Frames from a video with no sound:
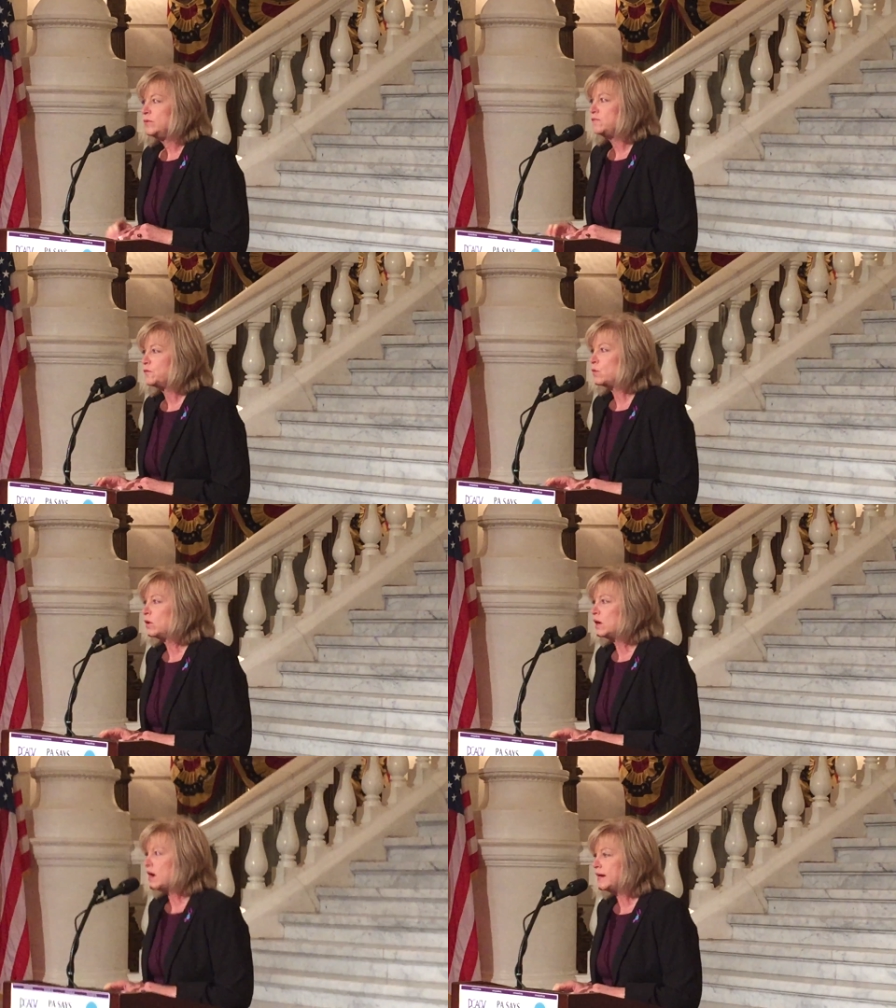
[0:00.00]

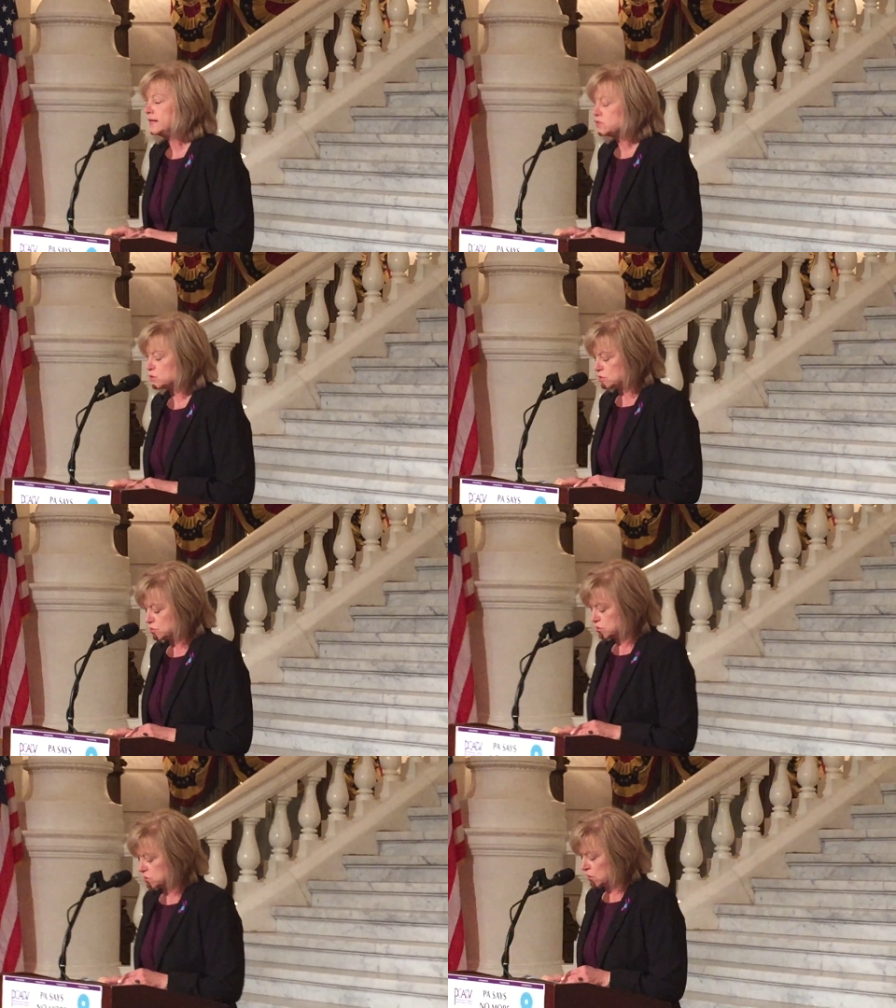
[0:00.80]
Before I
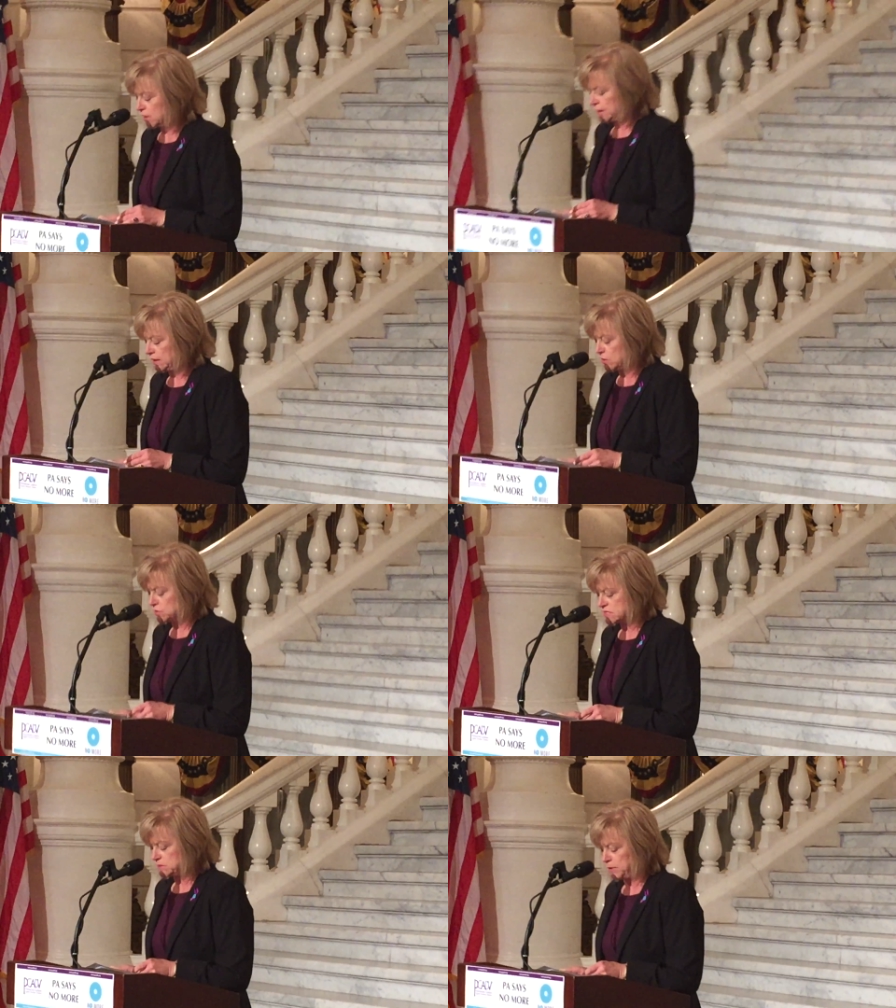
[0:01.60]
introduce our
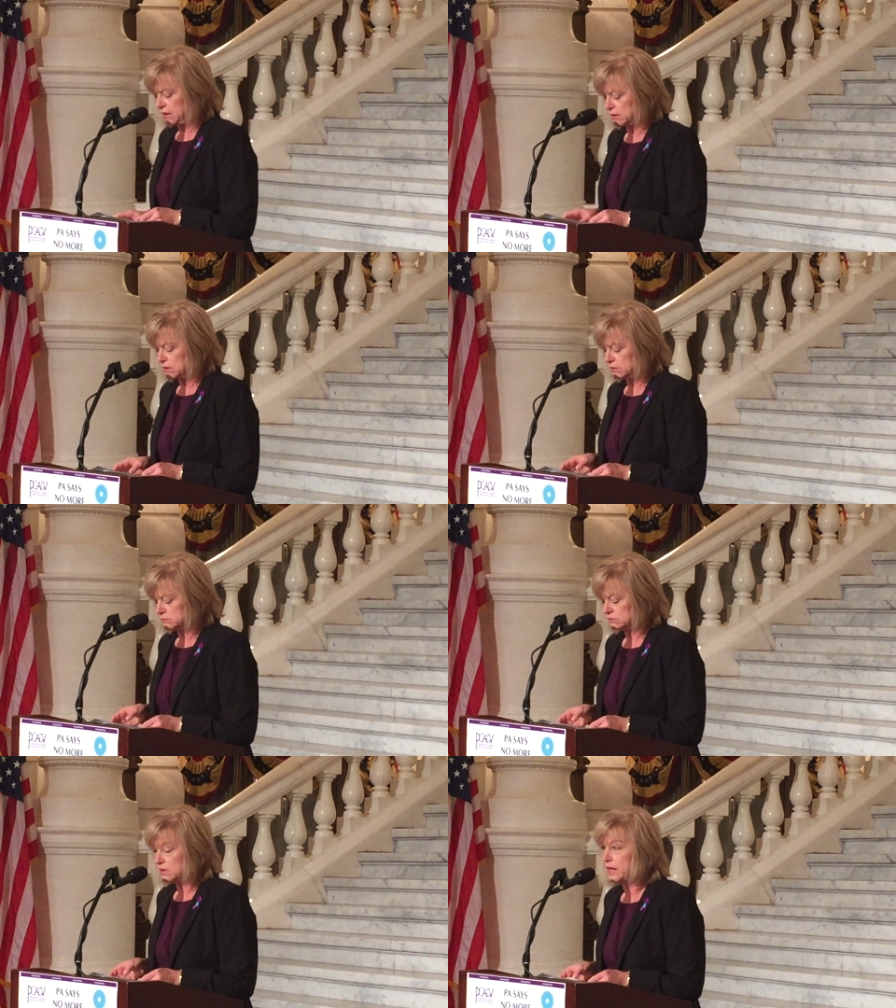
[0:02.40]
keynote speaker,